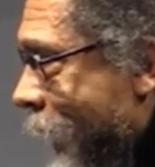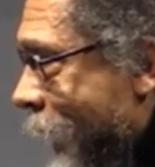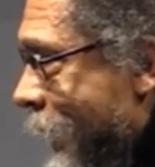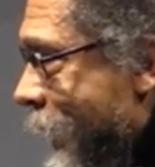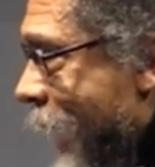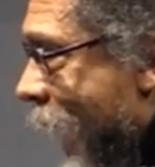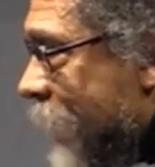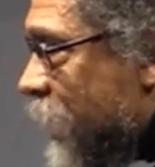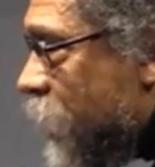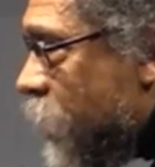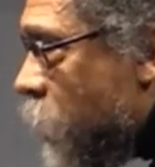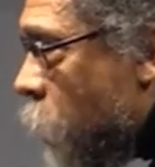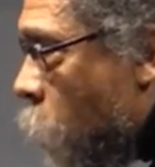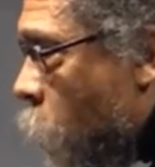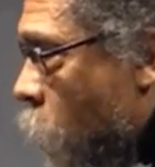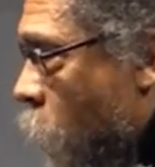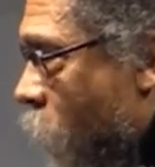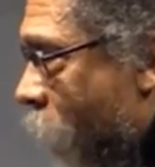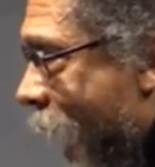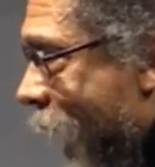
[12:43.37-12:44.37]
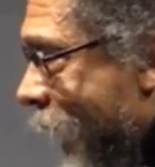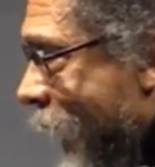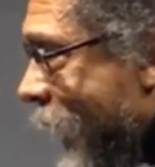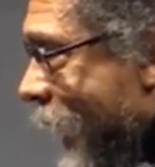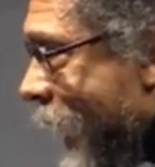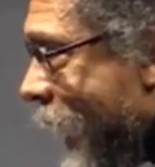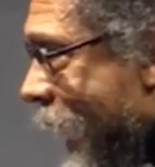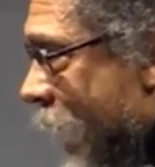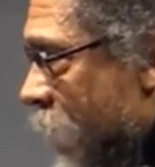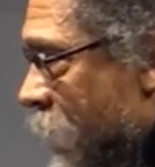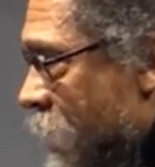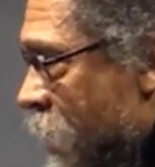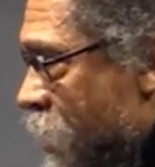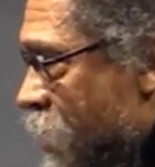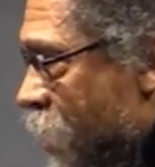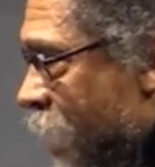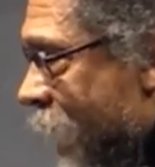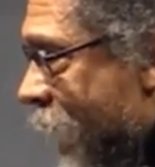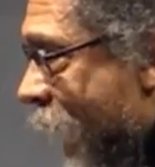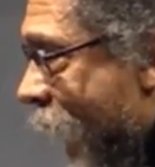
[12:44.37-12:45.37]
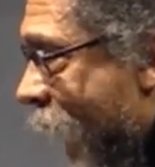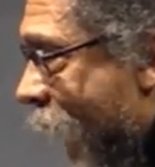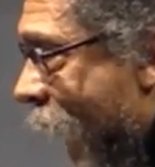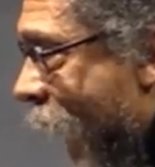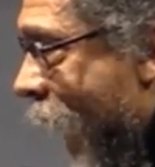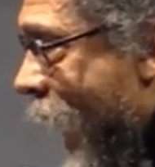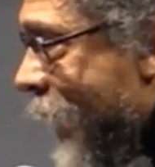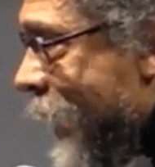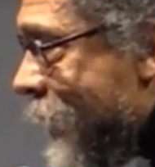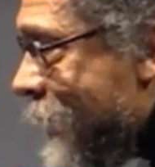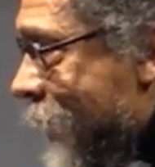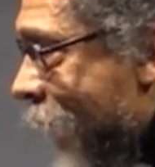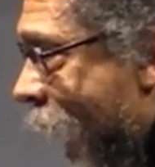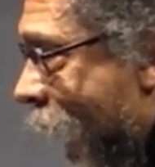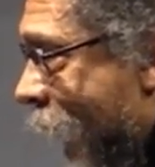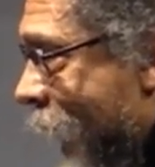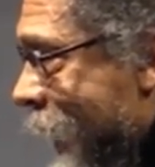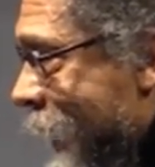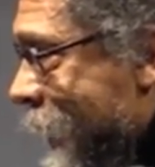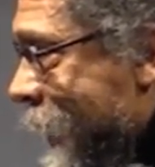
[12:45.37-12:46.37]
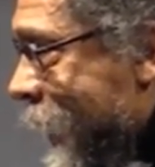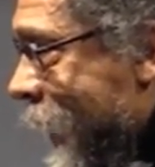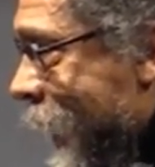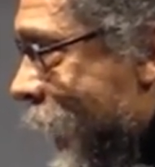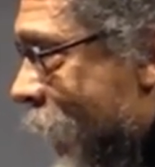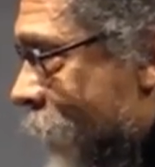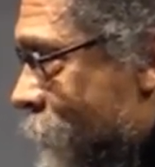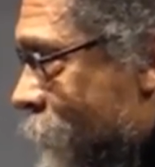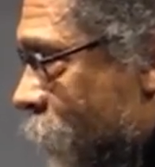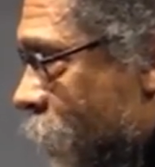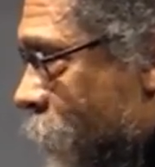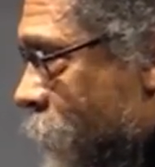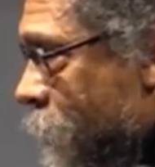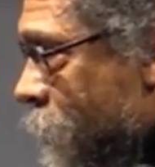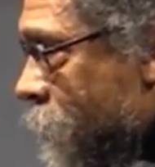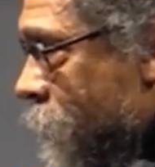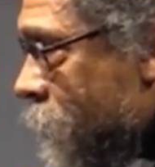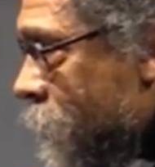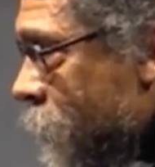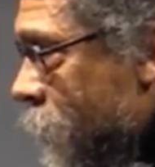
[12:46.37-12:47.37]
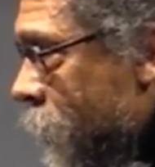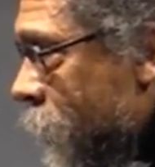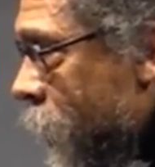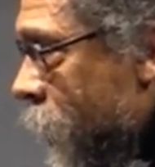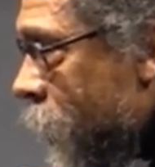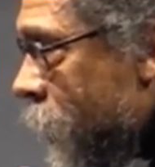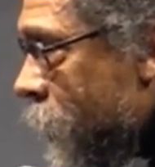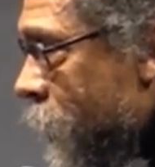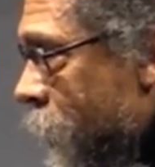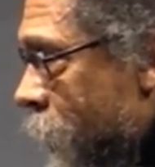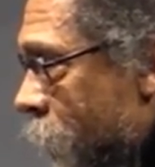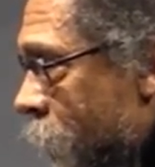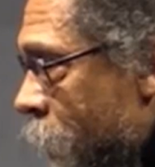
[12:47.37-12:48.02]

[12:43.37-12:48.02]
That's Socratic energy at its highest level. To